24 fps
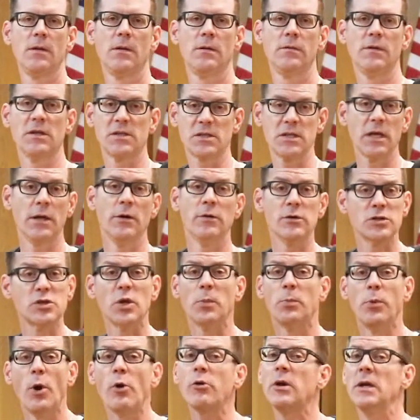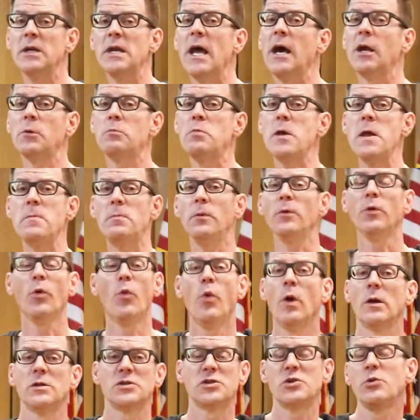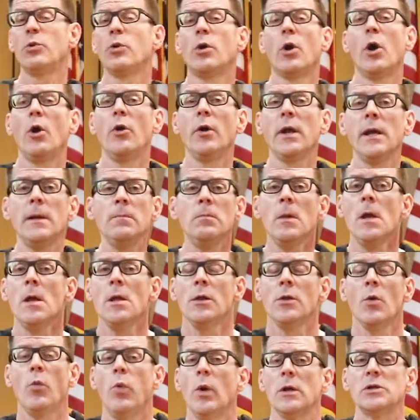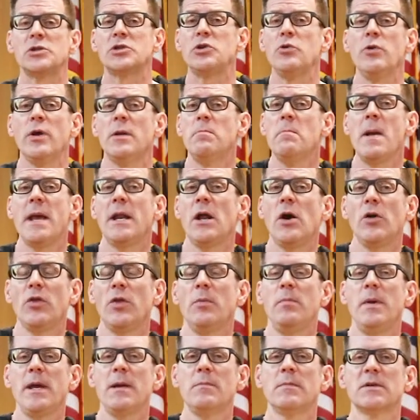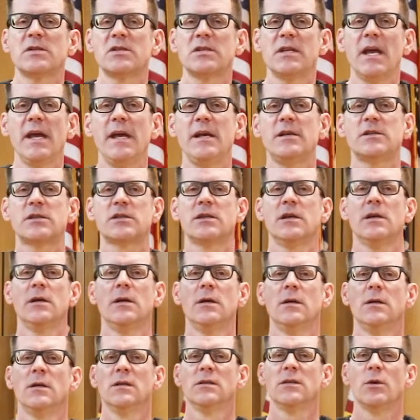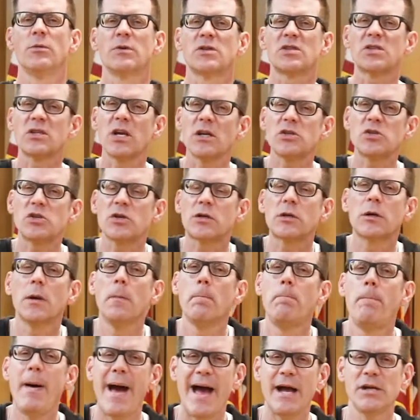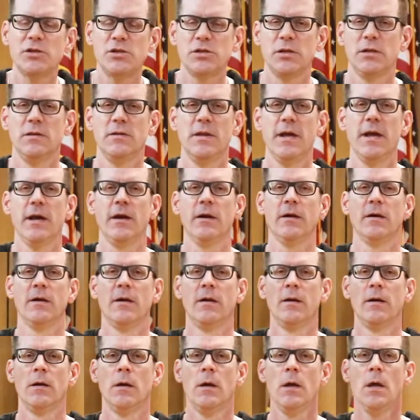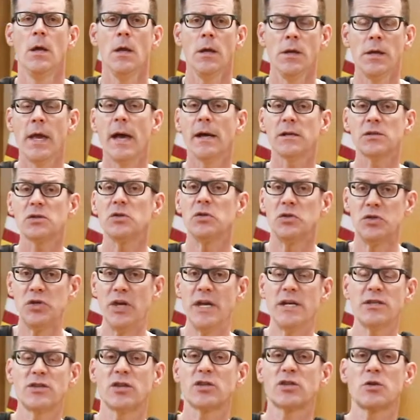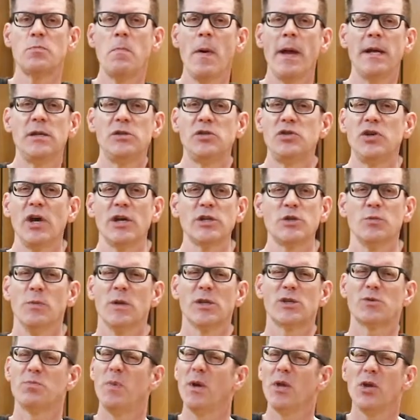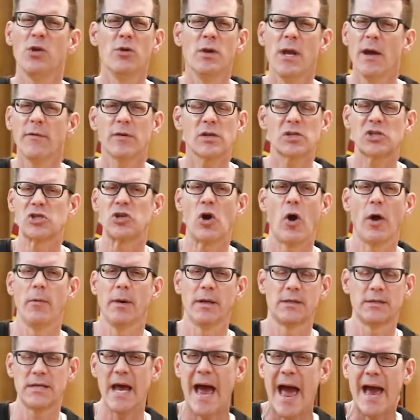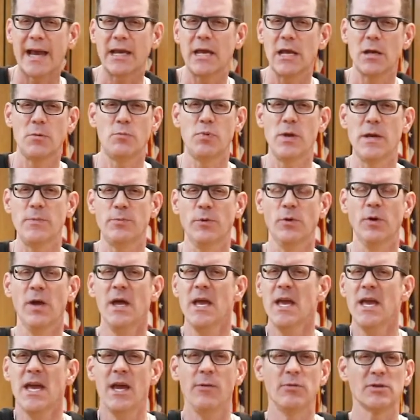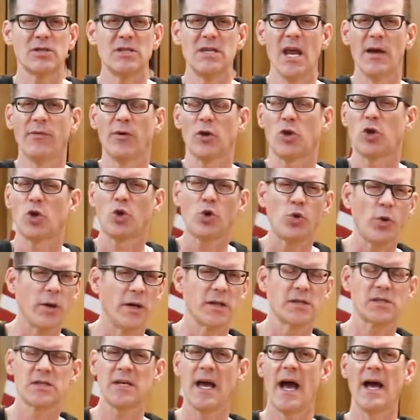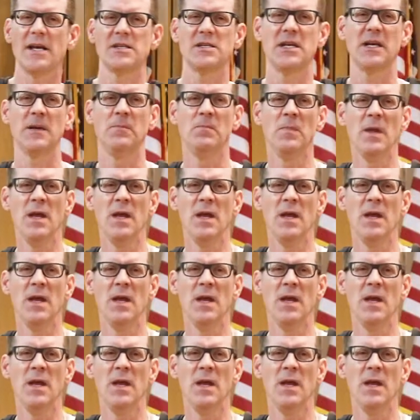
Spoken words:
The sinners, the broken down people, the ones who were hurting, the ones who had made all the big mistakes, there was such a compassion there. Yes, Jesus made judgments, but you never saw Him attacking people. It was never criticizing.